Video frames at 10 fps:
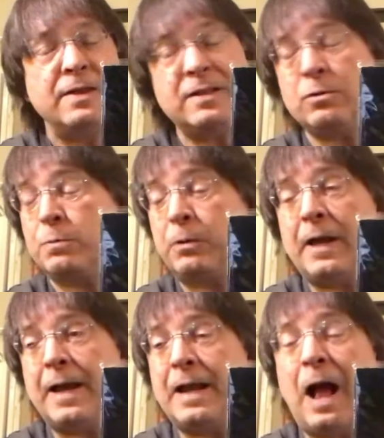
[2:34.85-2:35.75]
This was
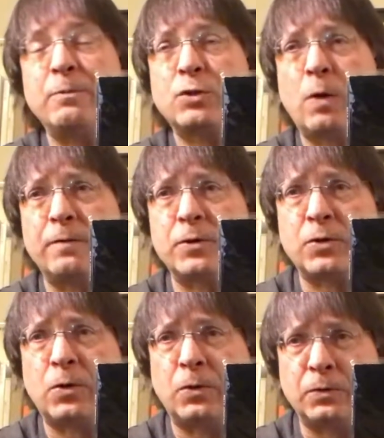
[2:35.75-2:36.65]
played, I was 12
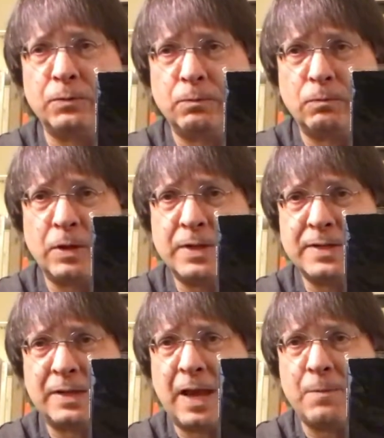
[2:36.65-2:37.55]
years old when
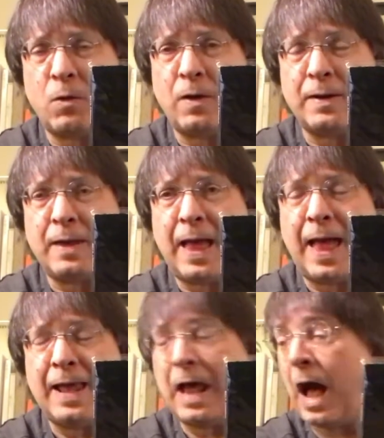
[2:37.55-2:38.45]
this came on,
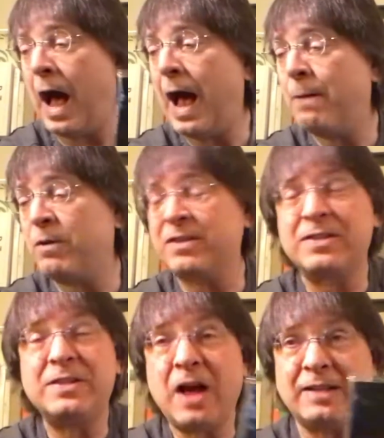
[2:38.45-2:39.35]
and I was
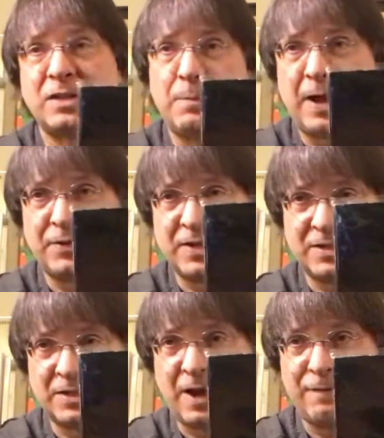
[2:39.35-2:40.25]
nuts about
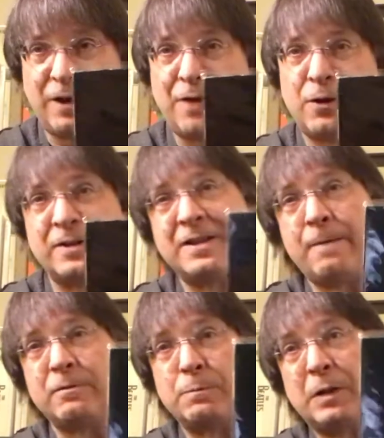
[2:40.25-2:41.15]
this stuff. And I thought his
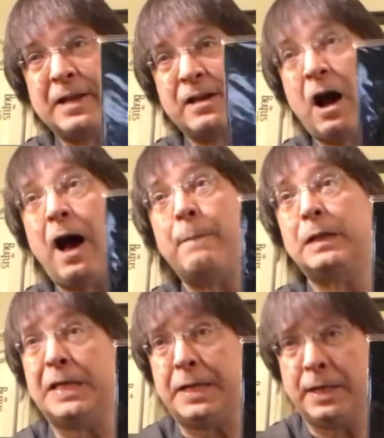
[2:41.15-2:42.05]
name was Billy
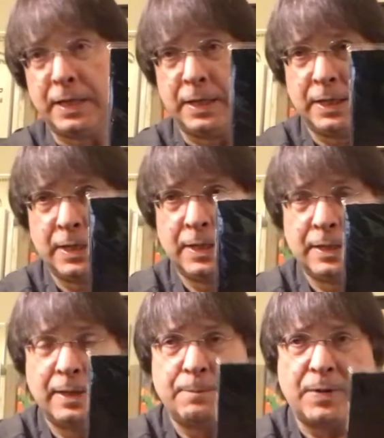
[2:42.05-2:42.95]
Cobblin,
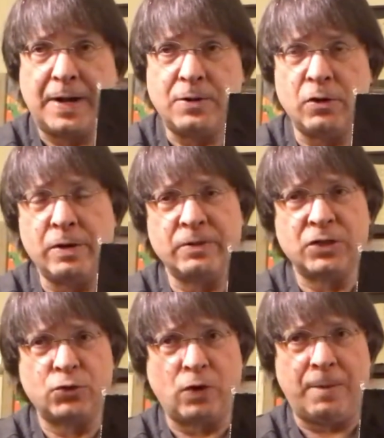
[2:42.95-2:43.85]
but I knew he was
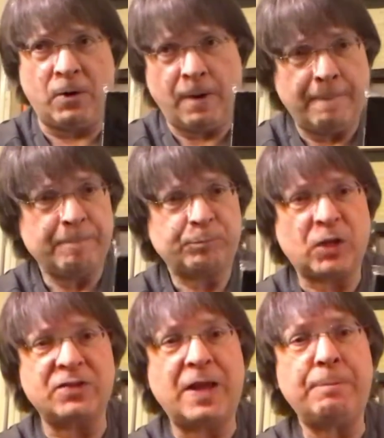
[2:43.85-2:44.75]
a drummer
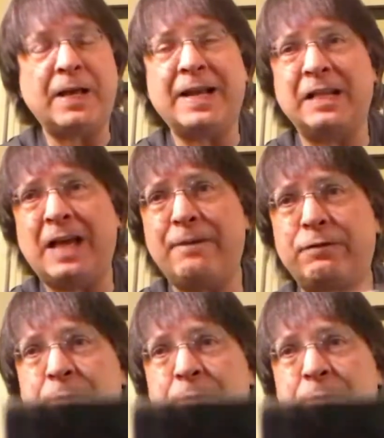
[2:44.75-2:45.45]
because they played a lot